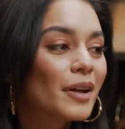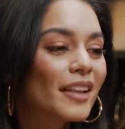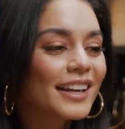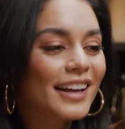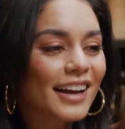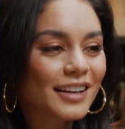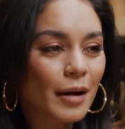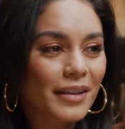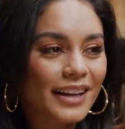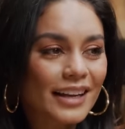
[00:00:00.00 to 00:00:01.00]
But like,
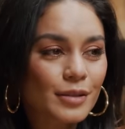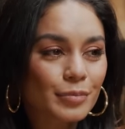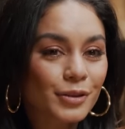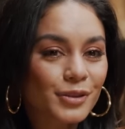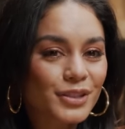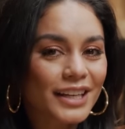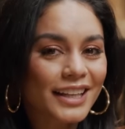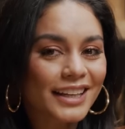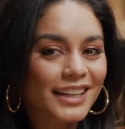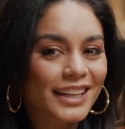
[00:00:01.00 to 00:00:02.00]
I'm like, as a producer, I
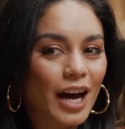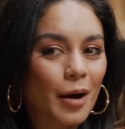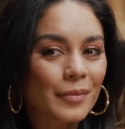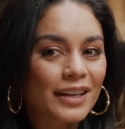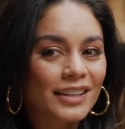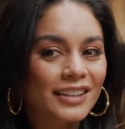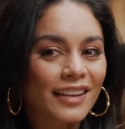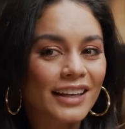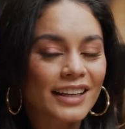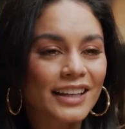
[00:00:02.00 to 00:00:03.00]
like can come in and
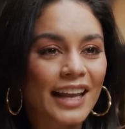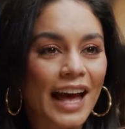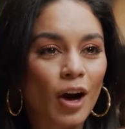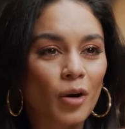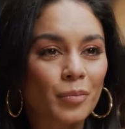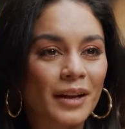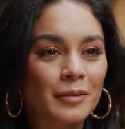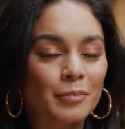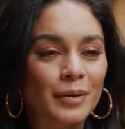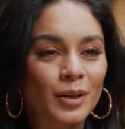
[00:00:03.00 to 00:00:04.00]
like can help
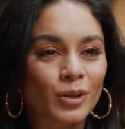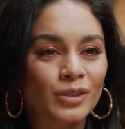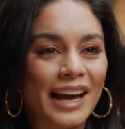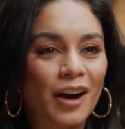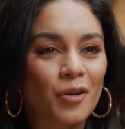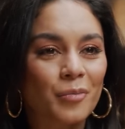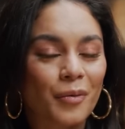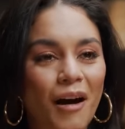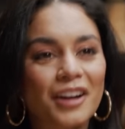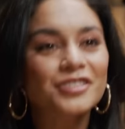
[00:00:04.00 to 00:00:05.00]
like build out
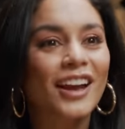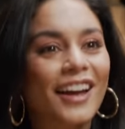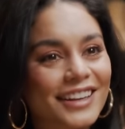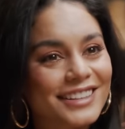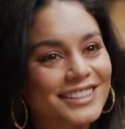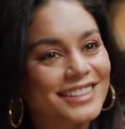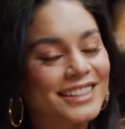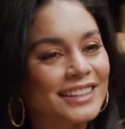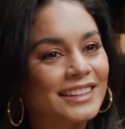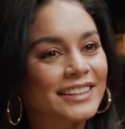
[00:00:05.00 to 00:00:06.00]
projects,
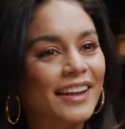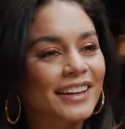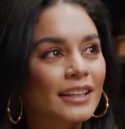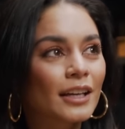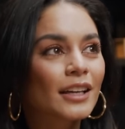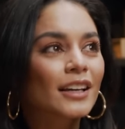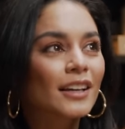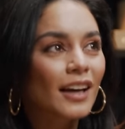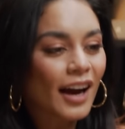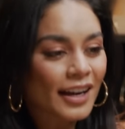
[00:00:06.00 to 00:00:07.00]
and like
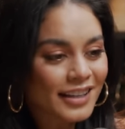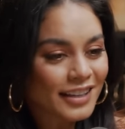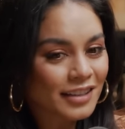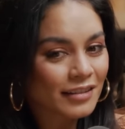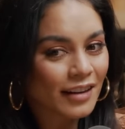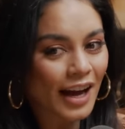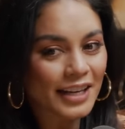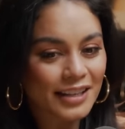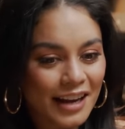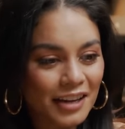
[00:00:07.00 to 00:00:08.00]
I can
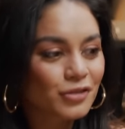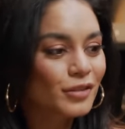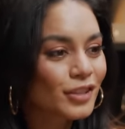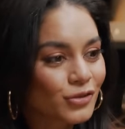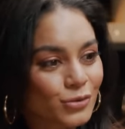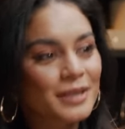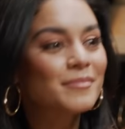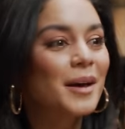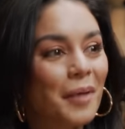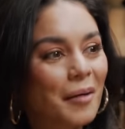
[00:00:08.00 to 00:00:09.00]
actually dream
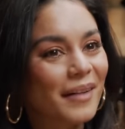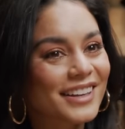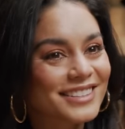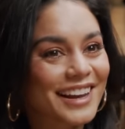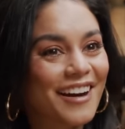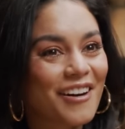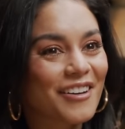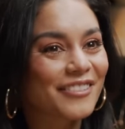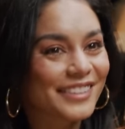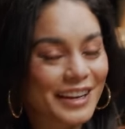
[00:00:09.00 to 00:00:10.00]
them up
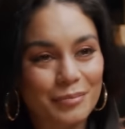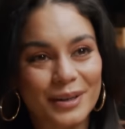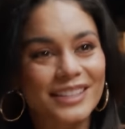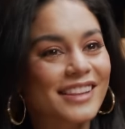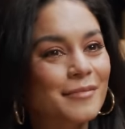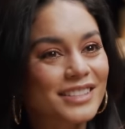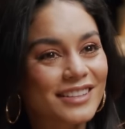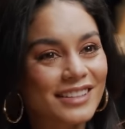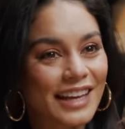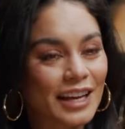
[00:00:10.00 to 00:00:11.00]
myself and like bring them to
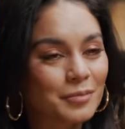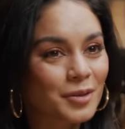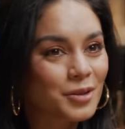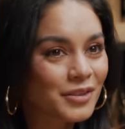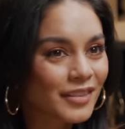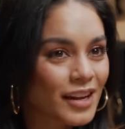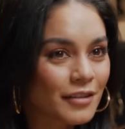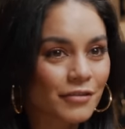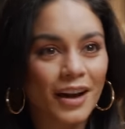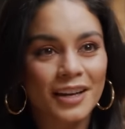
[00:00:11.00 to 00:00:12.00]
the table and
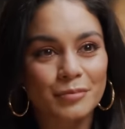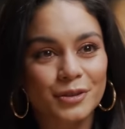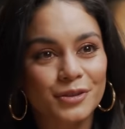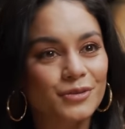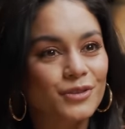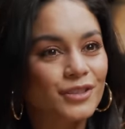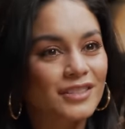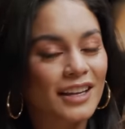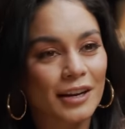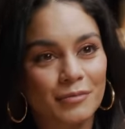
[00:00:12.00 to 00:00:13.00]
like find producers
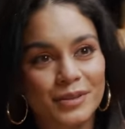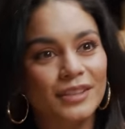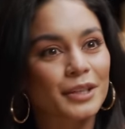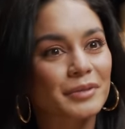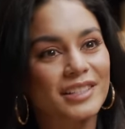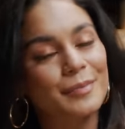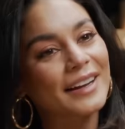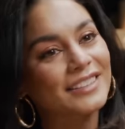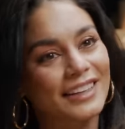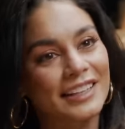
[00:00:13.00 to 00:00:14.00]
that I really
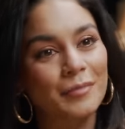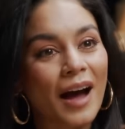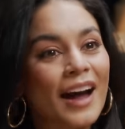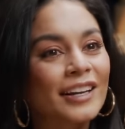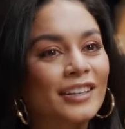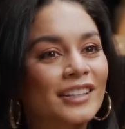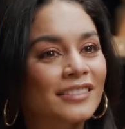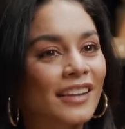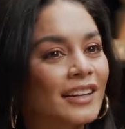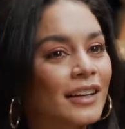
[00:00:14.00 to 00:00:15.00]
respect and admire
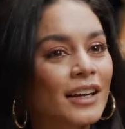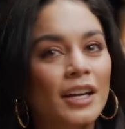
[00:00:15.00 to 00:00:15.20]
and like